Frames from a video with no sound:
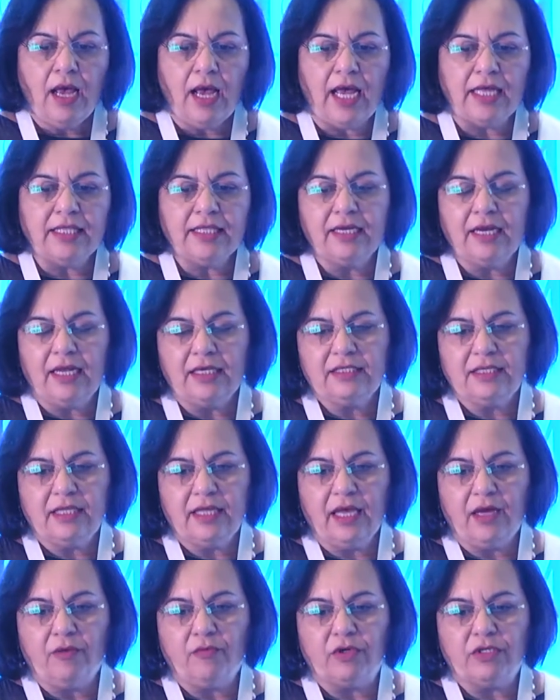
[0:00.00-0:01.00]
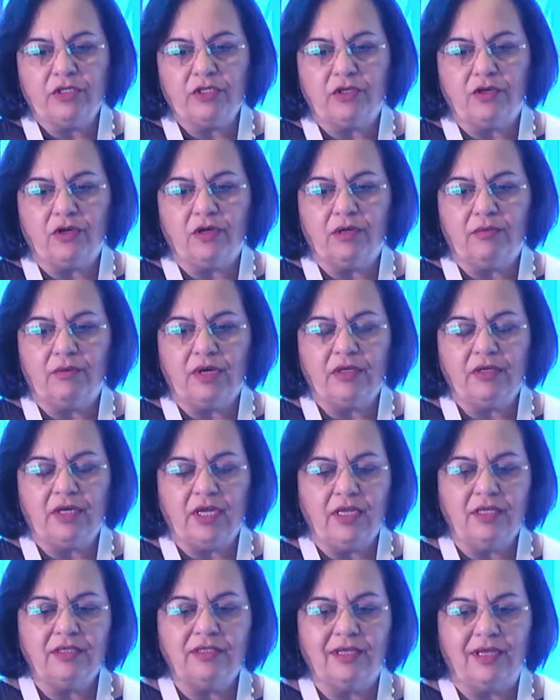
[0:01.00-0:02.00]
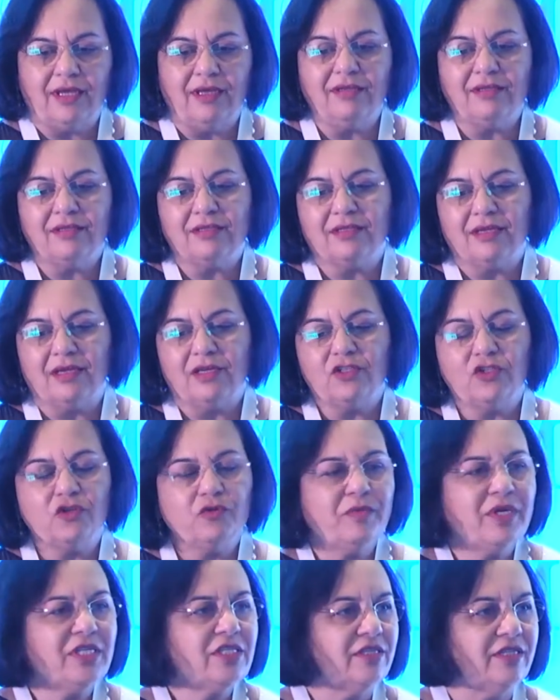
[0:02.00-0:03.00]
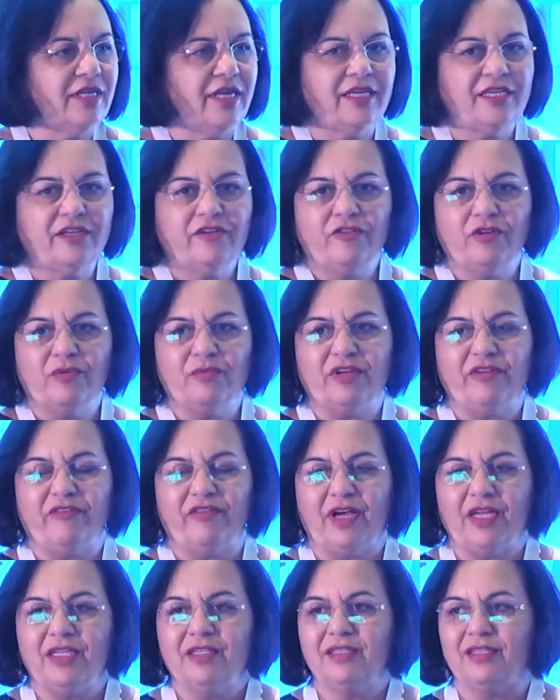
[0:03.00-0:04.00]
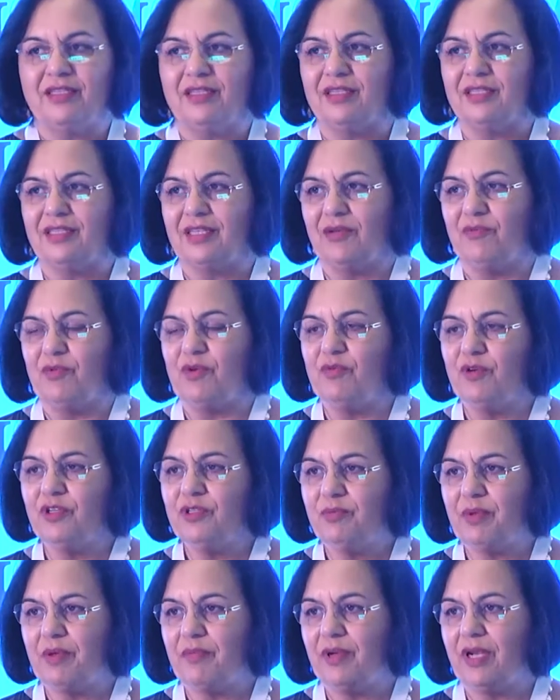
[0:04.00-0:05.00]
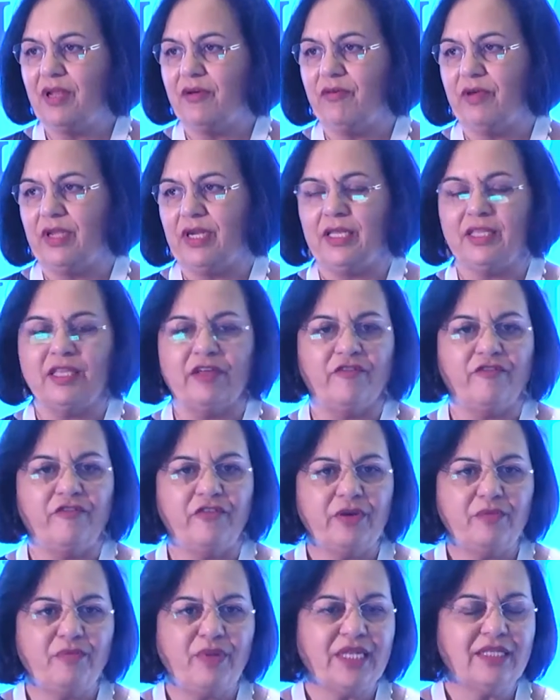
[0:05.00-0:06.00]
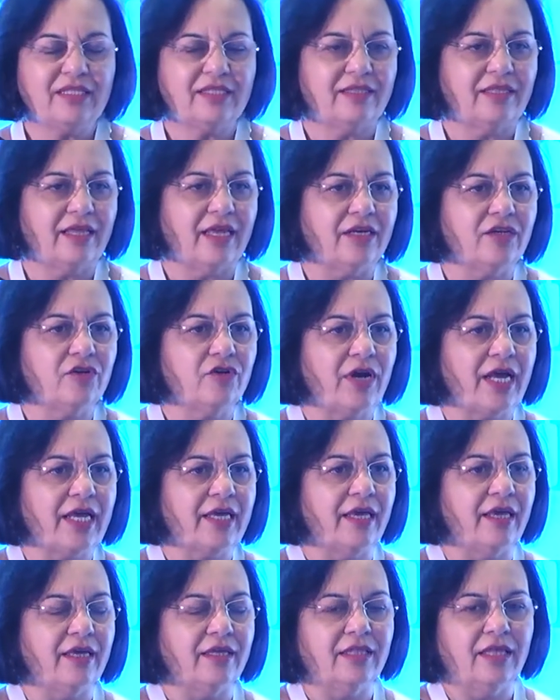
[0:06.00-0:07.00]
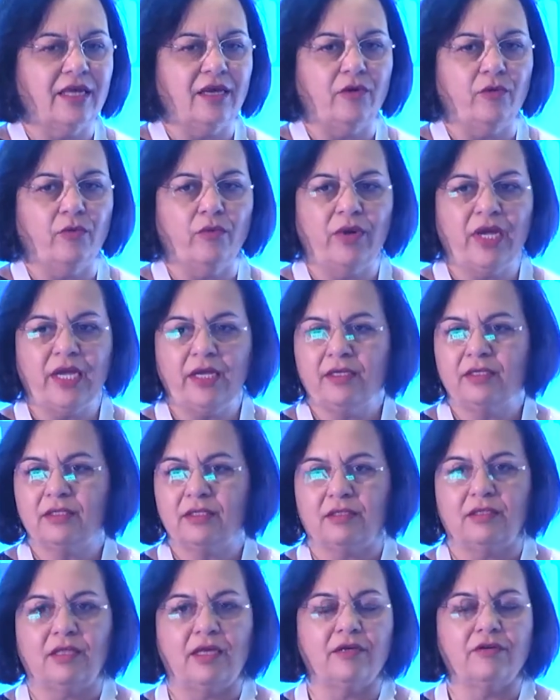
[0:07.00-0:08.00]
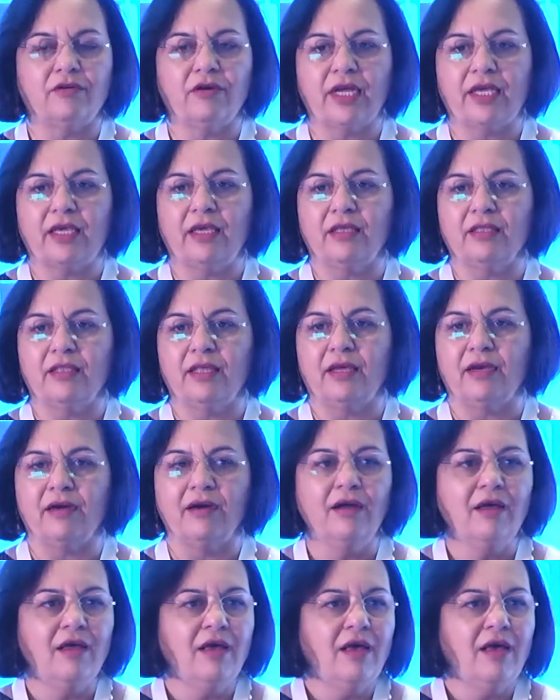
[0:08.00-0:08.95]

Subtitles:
And the last thing I want to talk about is too much data from devices. I mean, most people are wearing their Fitbits, they're tracking their weight, they're tracking the